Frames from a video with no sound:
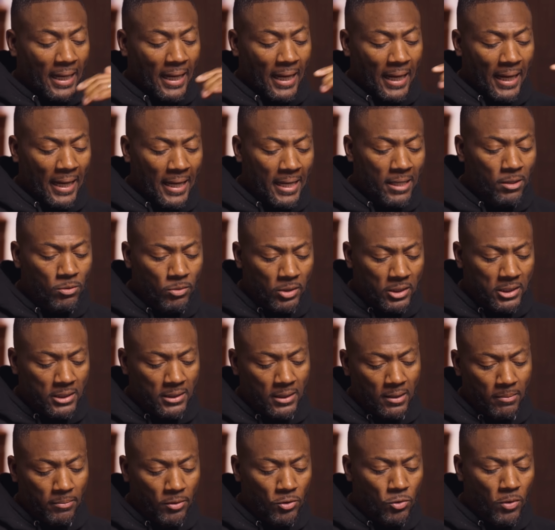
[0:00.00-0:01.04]
"Hey, what's
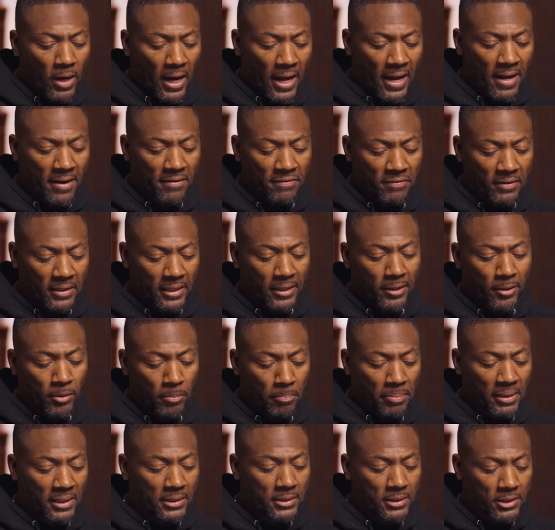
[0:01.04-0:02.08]
up, you half nigger
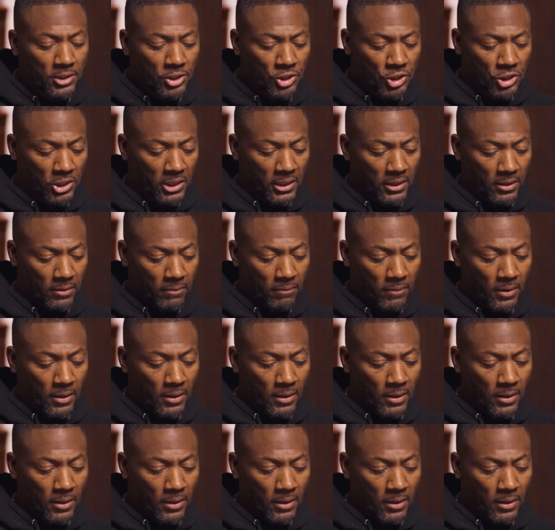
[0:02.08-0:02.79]
piece of shit.